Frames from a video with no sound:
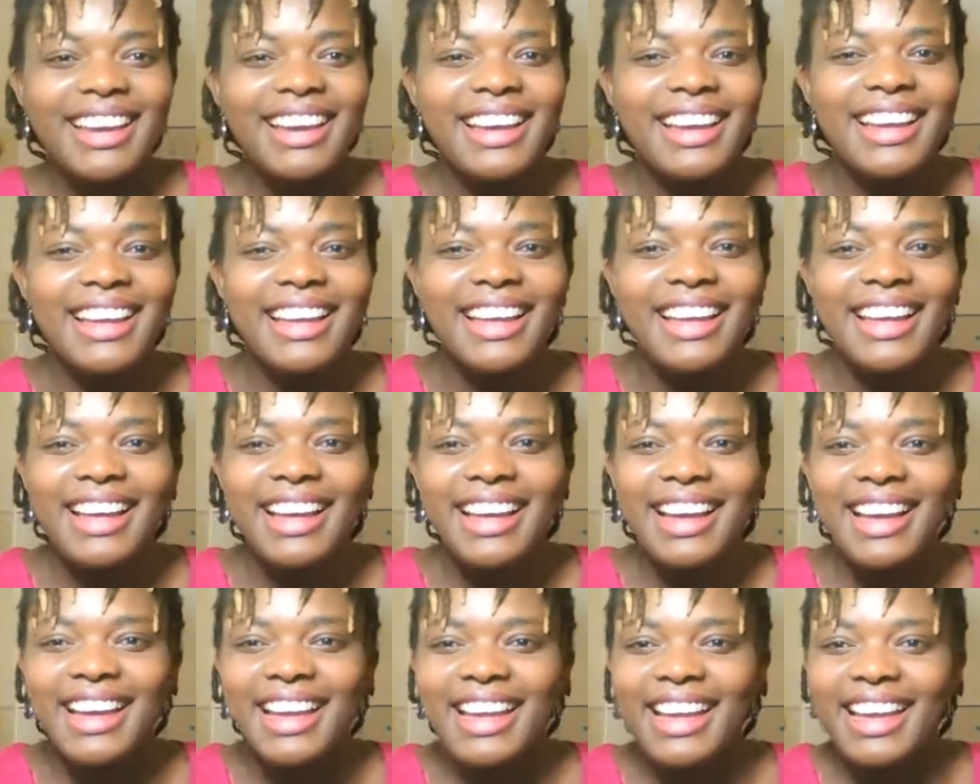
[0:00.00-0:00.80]

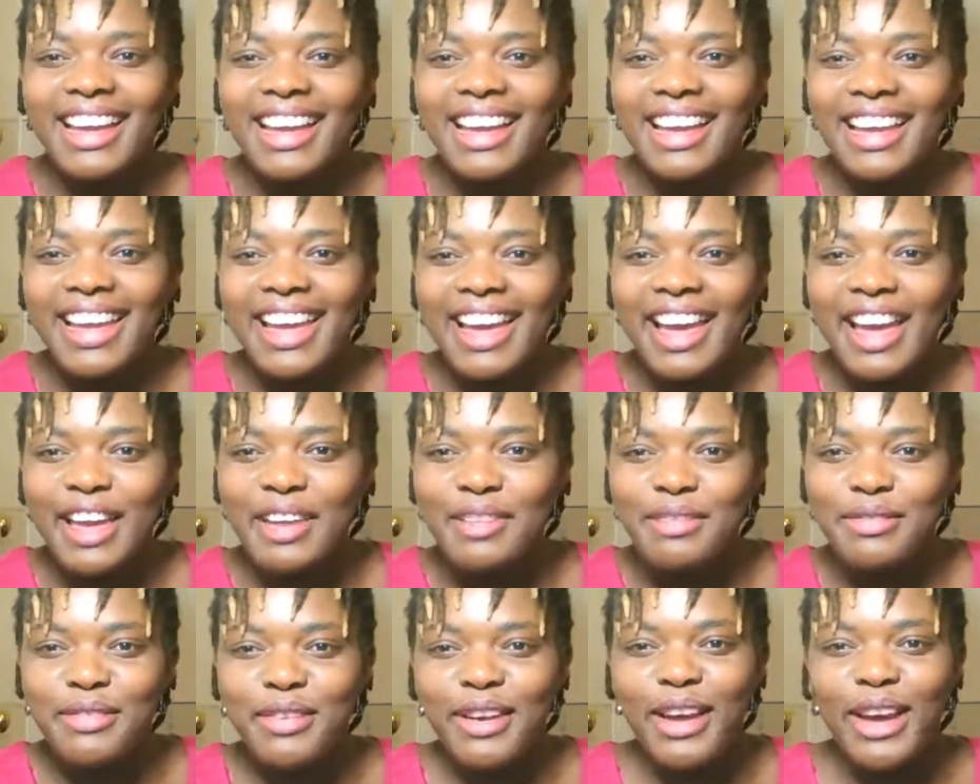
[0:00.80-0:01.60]
Hey,
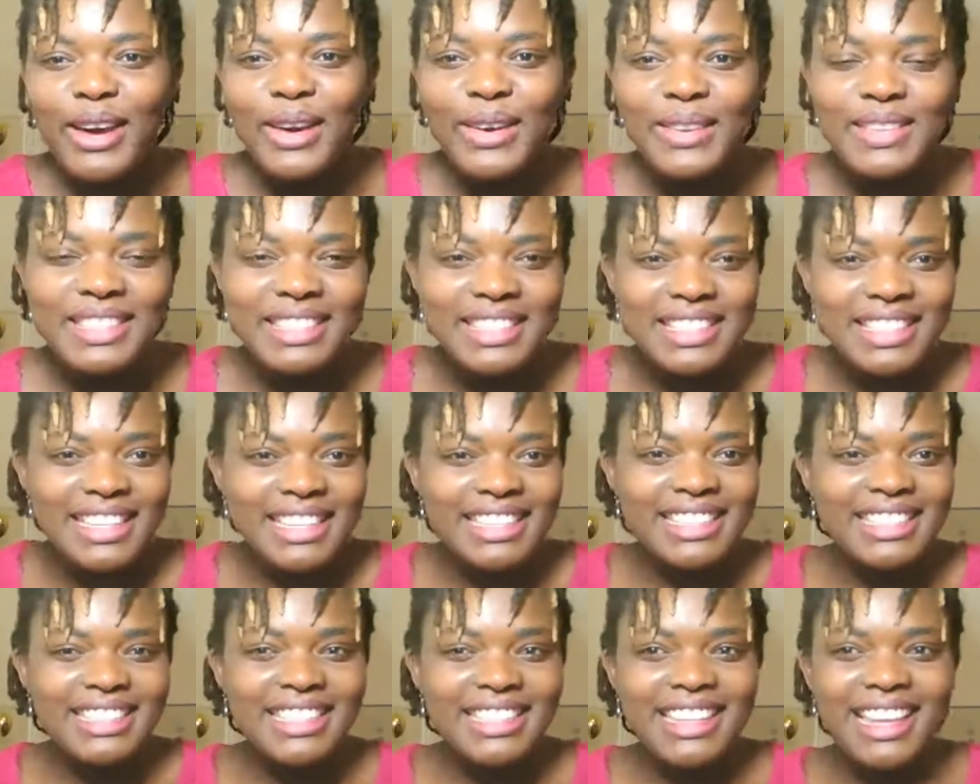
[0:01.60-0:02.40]
folks.
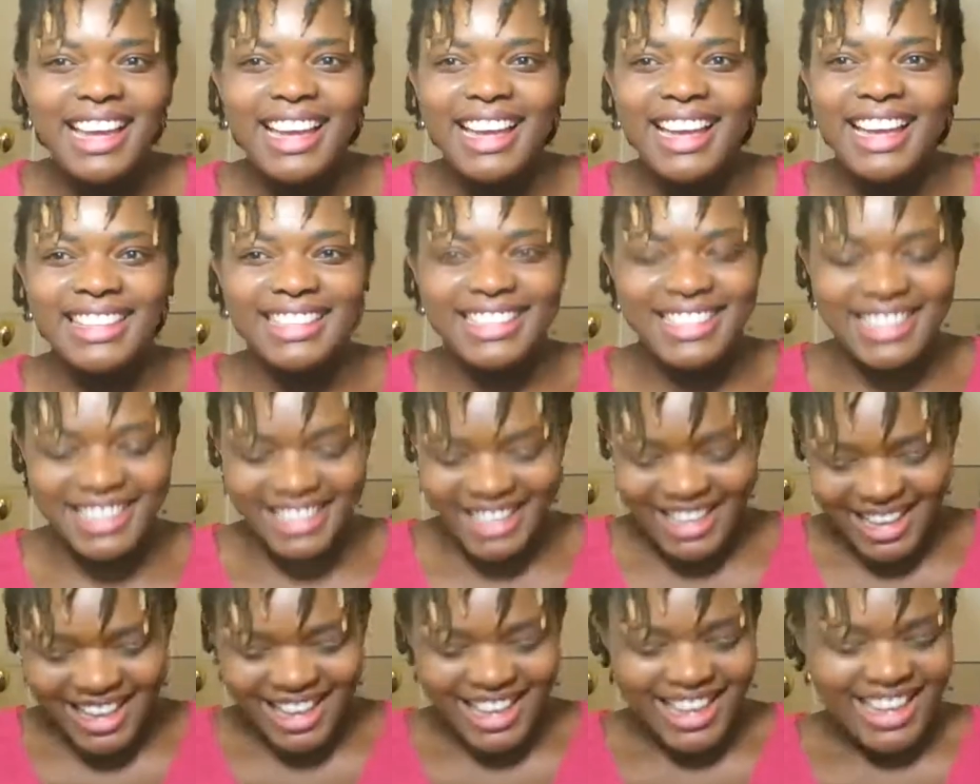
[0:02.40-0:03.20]
This says,
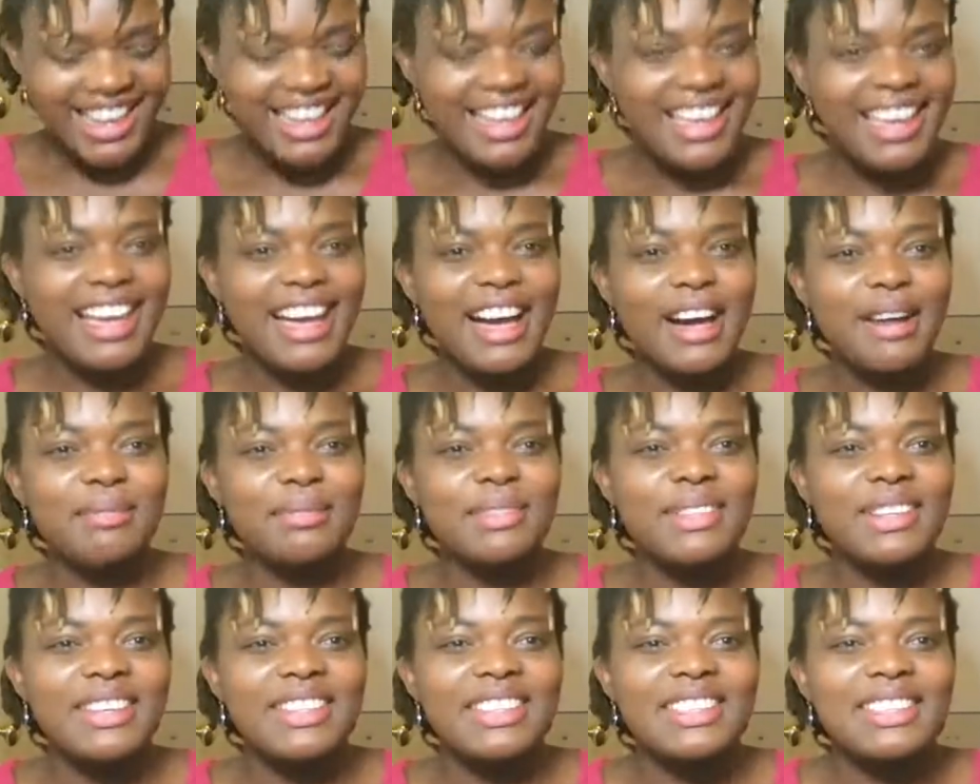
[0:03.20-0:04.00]
I'm
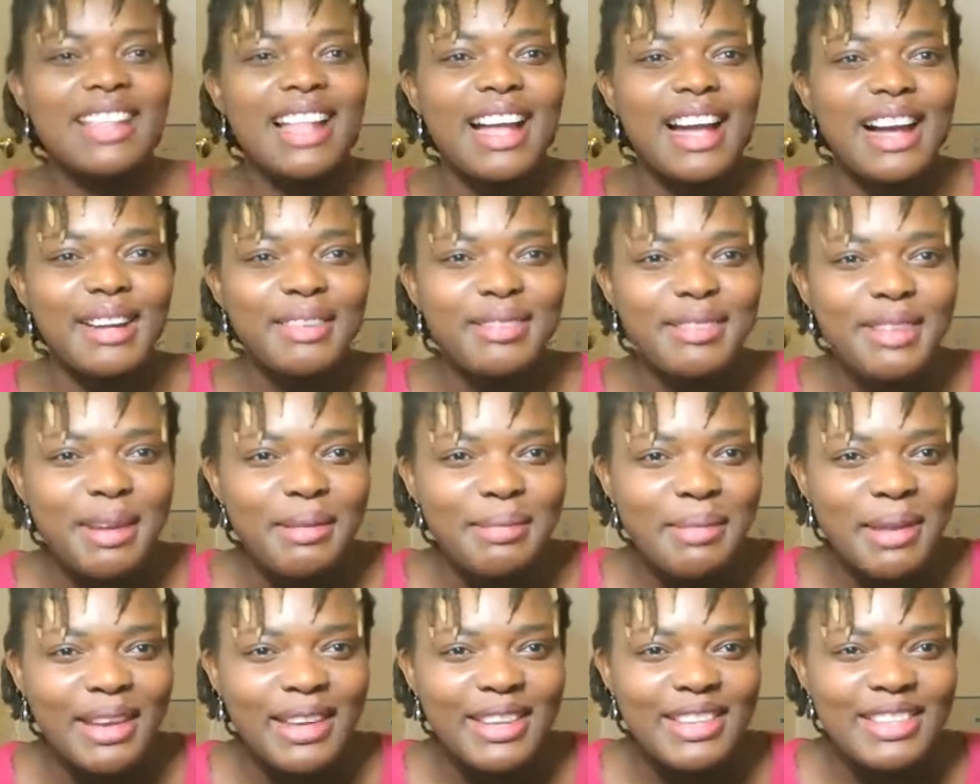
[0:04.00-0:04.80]
just laughing
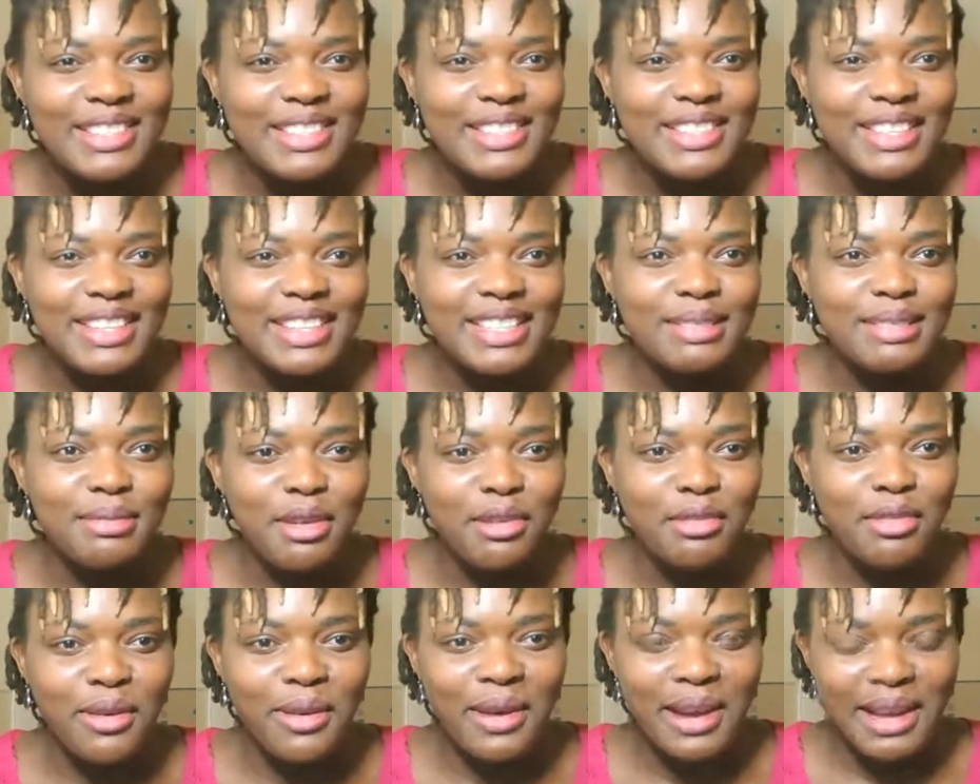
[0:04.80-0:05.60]
because just
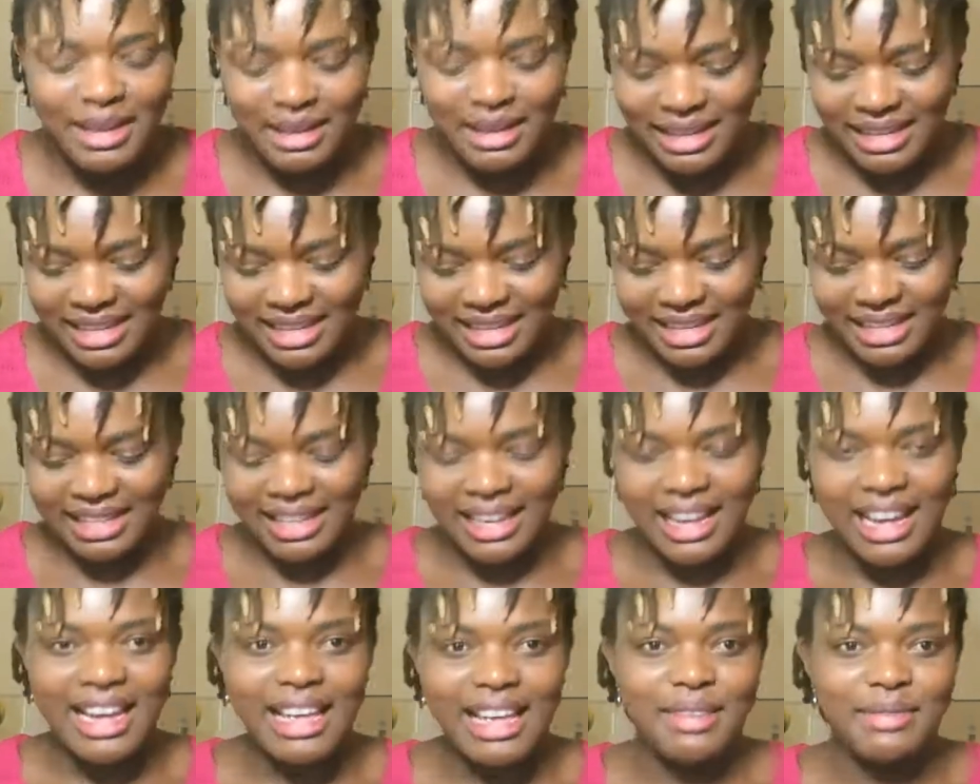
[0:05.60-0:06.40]
before I click
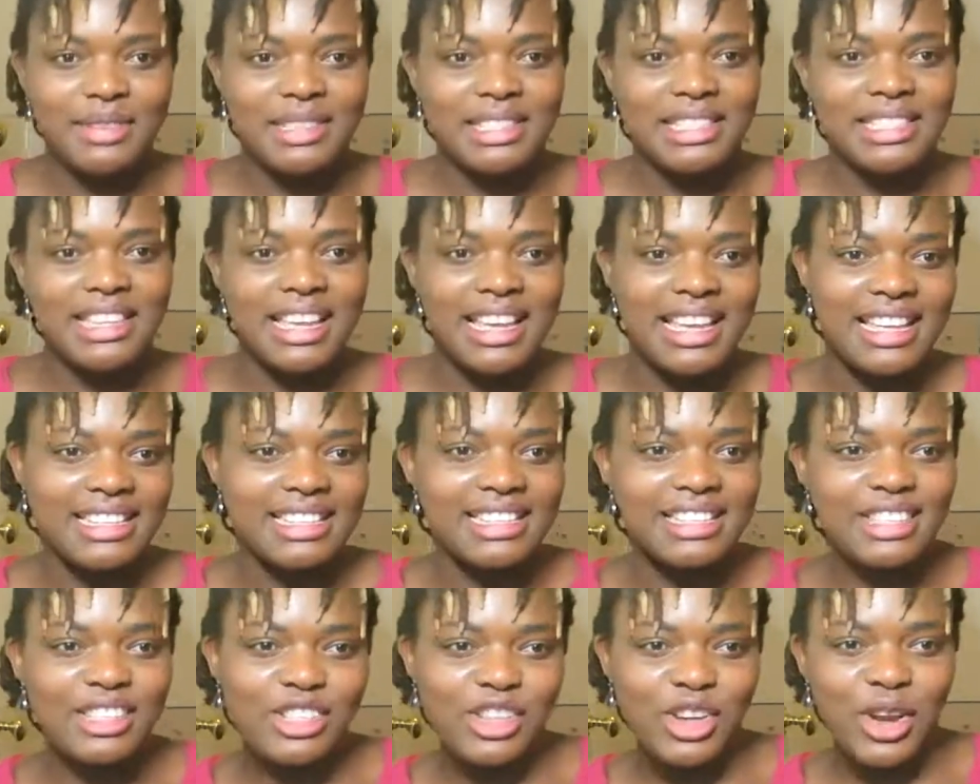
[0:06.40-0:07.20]
live, it
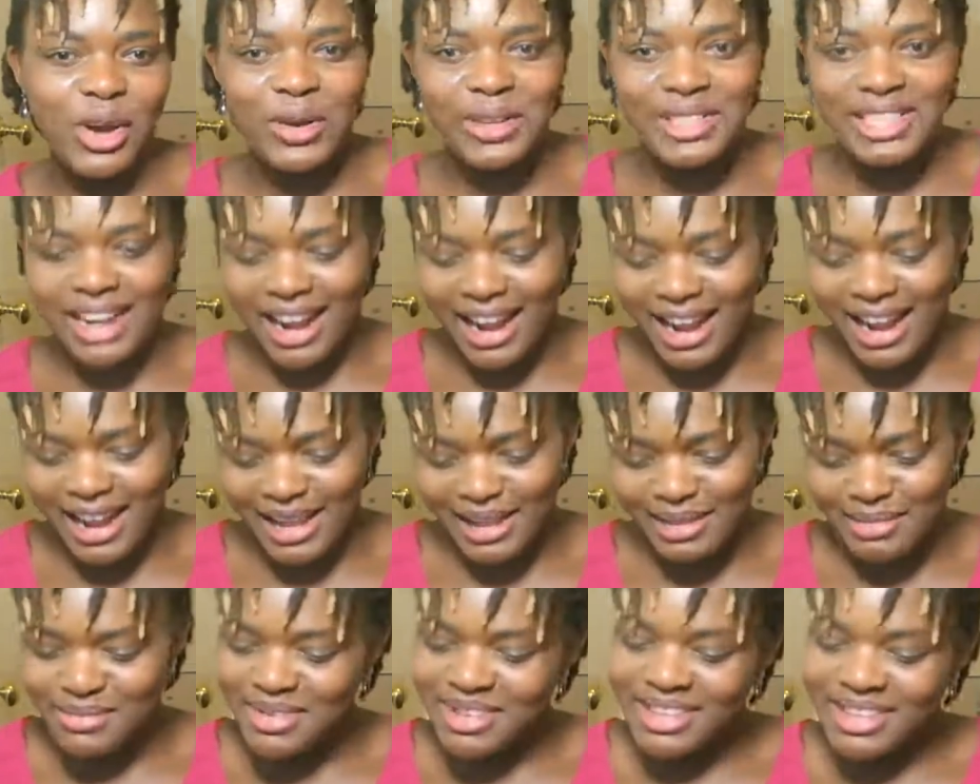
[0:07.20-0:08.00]
says
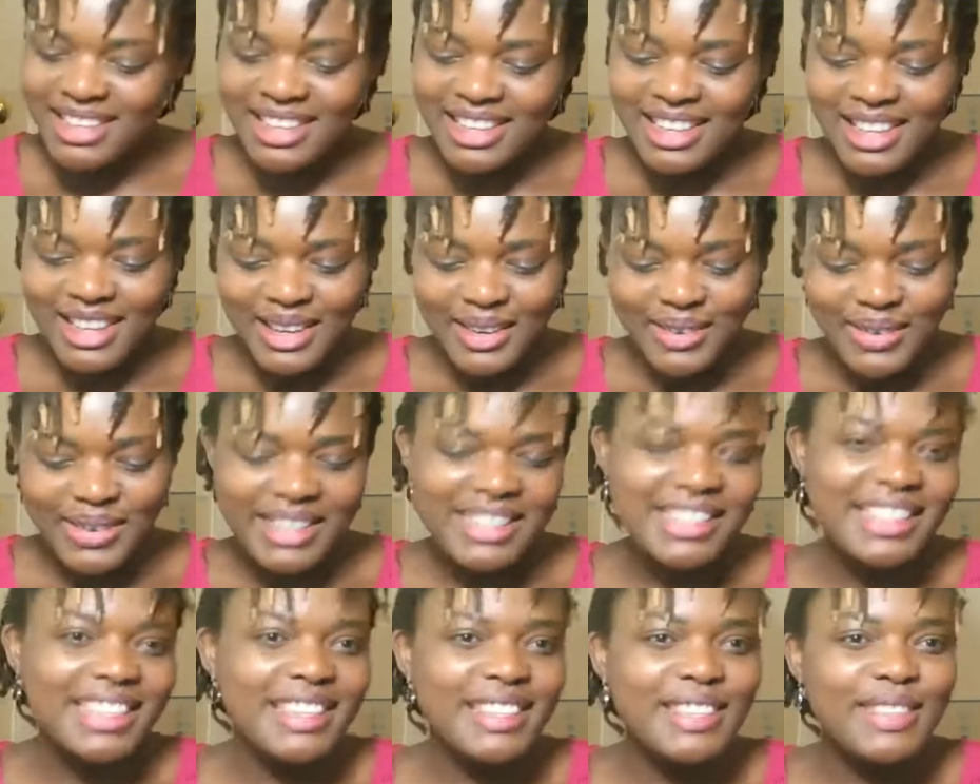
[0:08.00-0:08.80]
showtime,
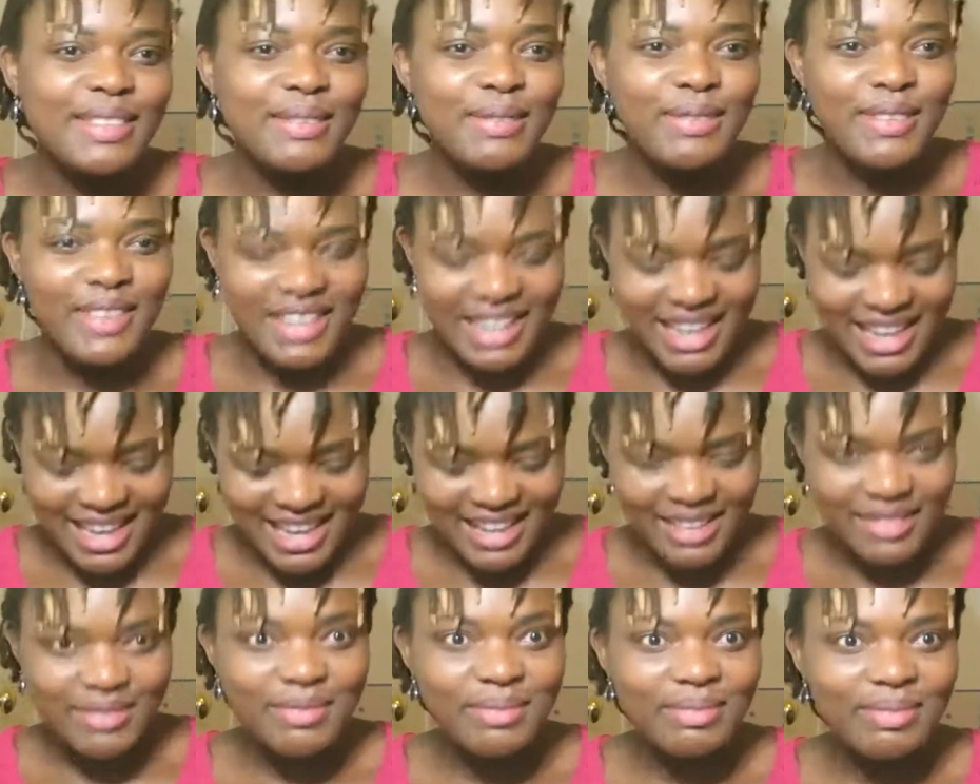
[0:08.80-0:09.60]
which is
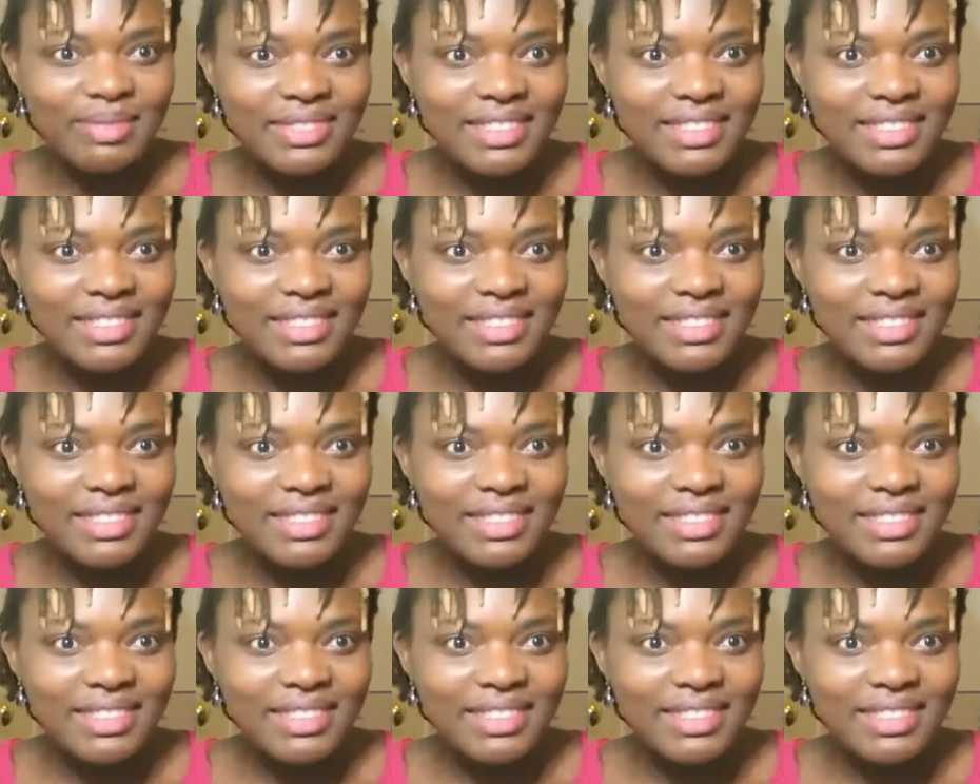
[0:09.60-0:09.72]
funny.